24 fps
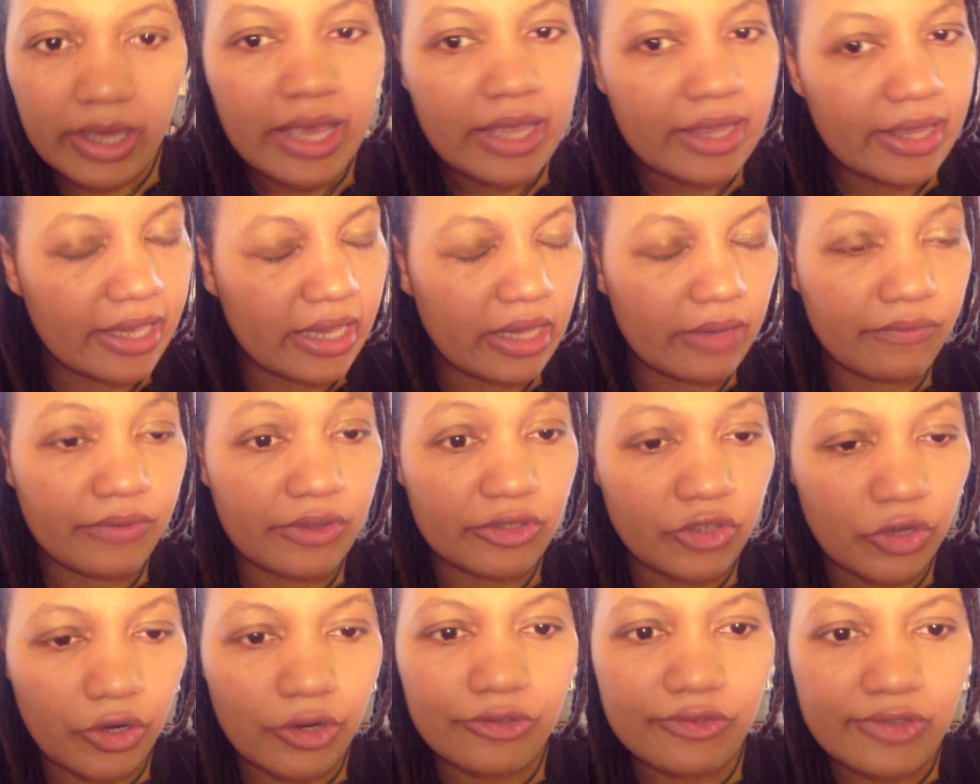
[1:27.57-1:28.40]
like if it
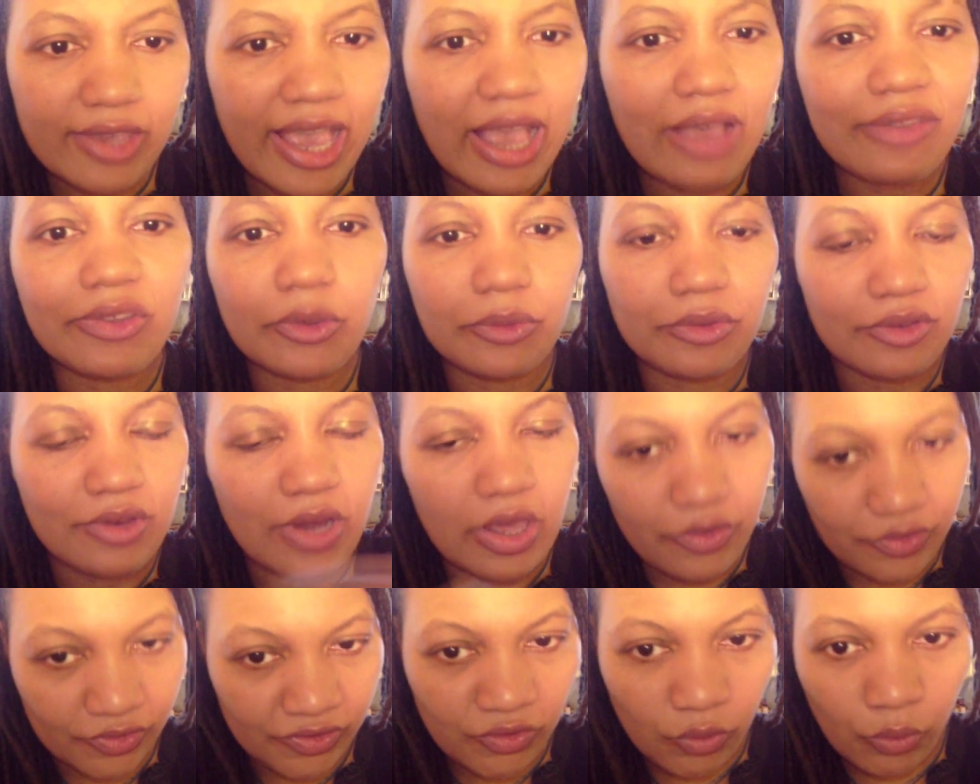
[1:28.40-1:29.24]
turns out there was another
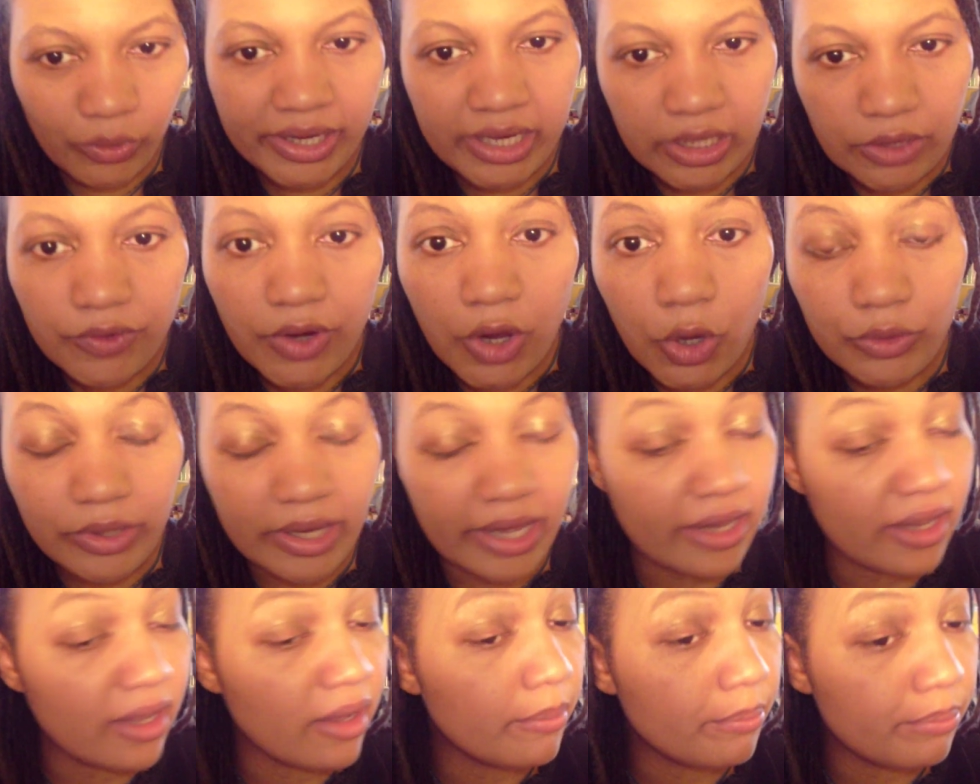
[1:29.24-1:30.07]
story he wrote I
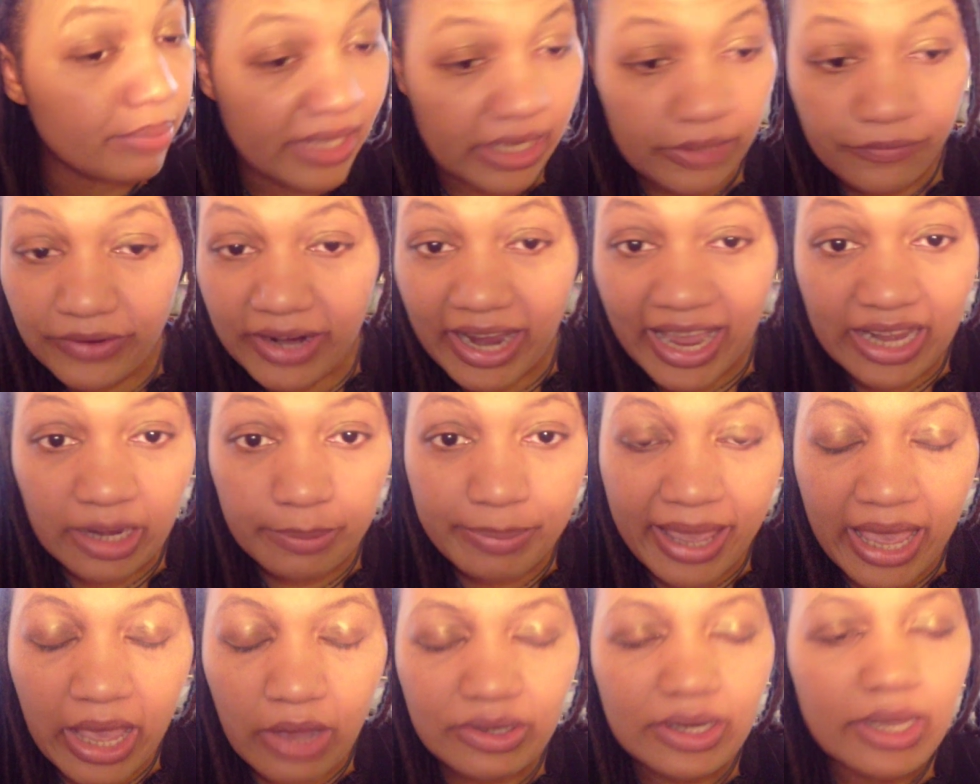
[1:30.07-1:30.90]
completely forgot
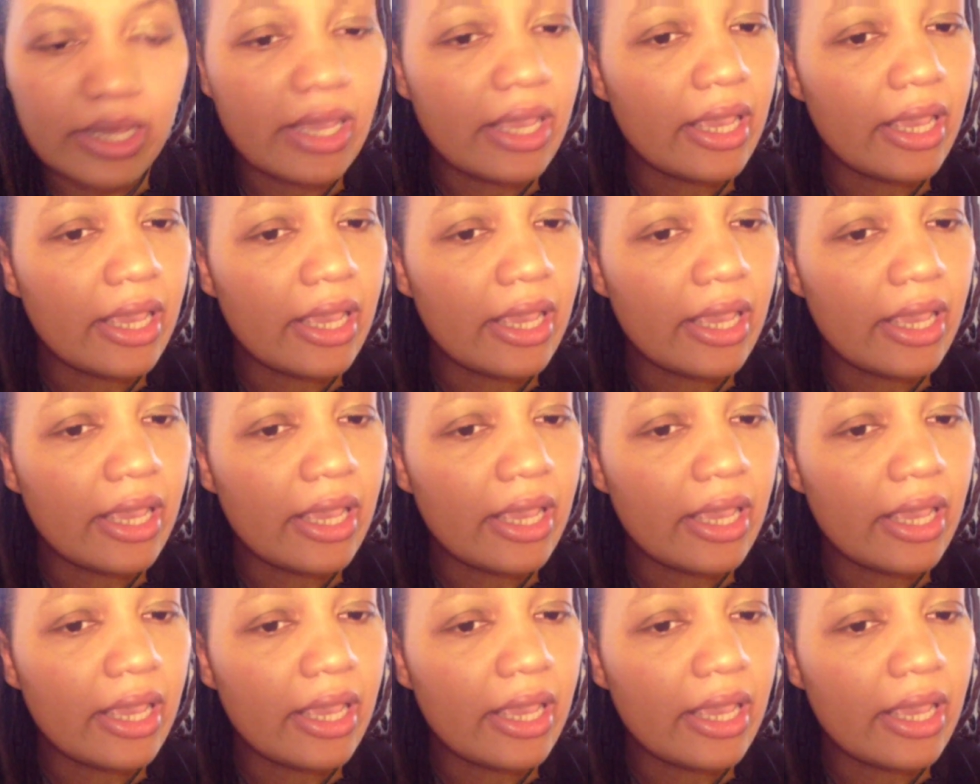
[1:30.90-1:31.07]
about,